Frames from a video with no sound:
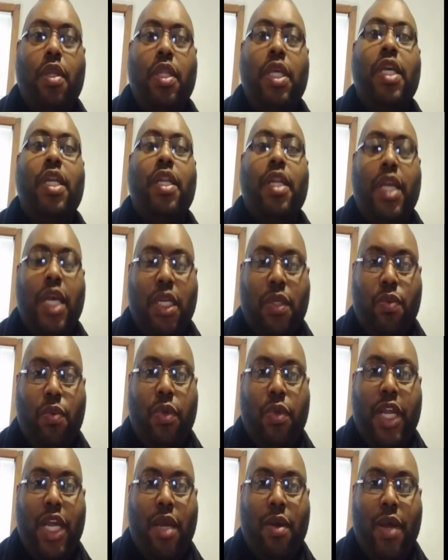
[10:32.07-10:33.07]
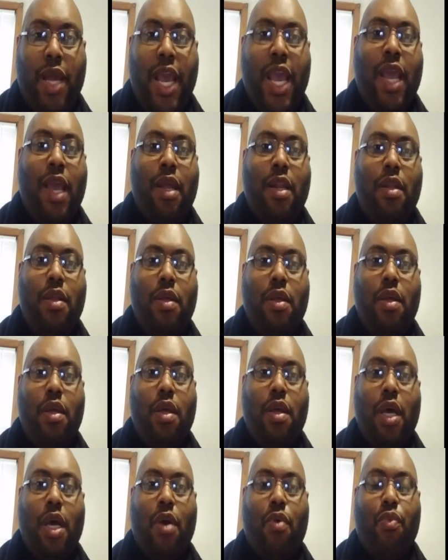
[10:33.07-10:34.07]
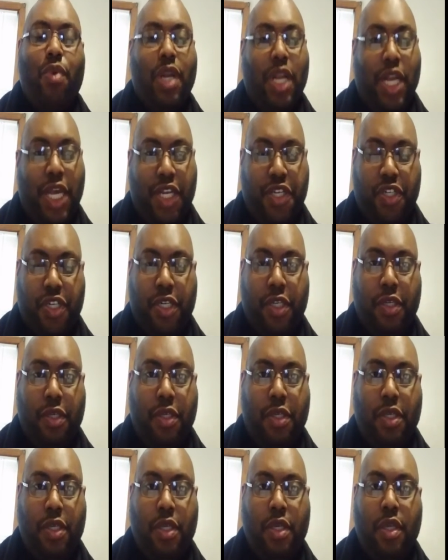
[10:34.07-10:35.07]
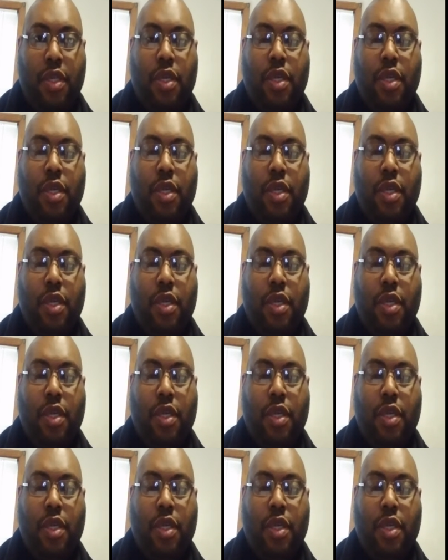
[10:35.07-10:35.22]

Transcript: then that's when they had uh, relations.